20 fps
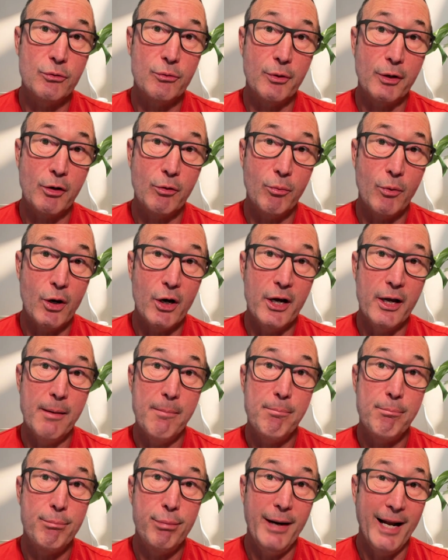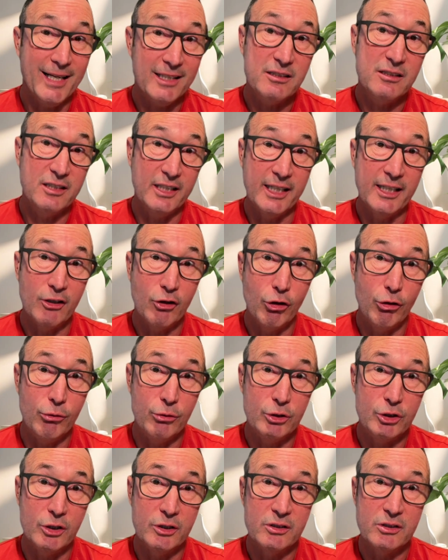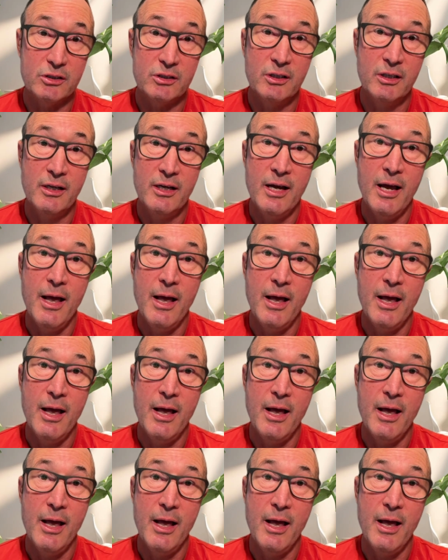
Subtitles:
you require, plus the inclusions.